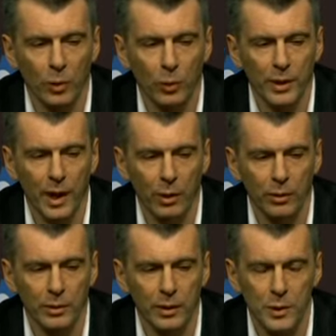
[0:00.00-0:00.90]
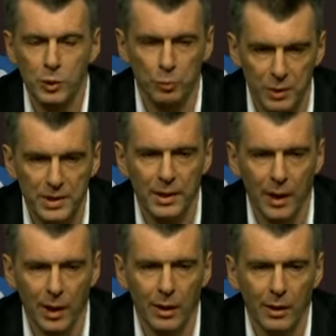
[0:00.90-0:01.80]
without a
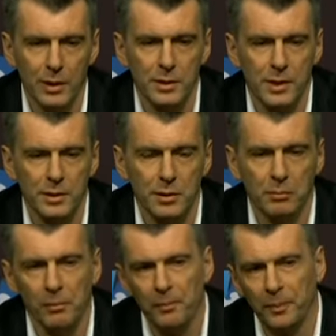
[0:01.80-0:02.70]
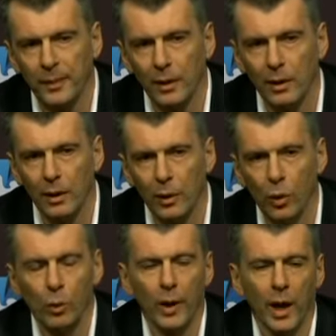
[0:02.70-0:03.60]
superstar system, uh,
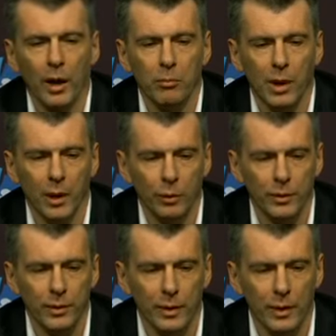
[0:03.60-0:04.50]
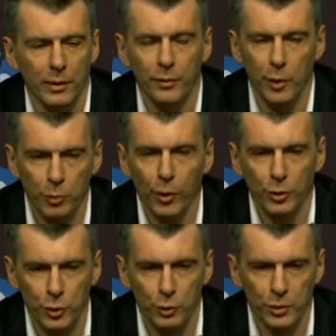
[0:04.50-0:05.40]
or we're about uh,
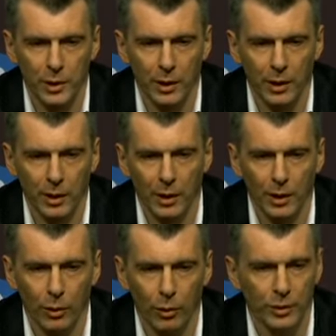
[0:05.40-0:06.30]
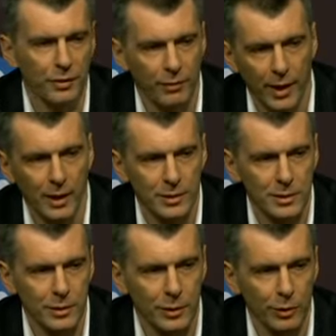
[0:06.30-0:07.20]
three-point shooting, uh, or
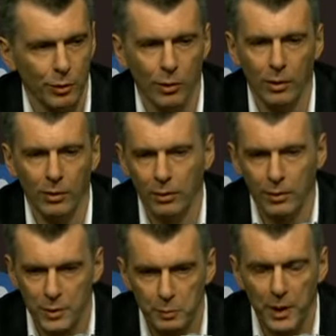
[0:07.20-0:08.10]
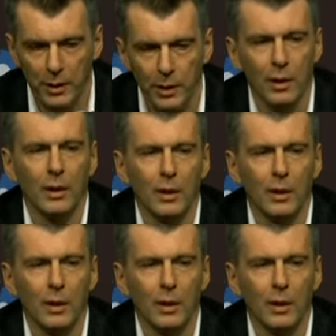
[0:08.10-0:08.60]
defense, uh, or speed,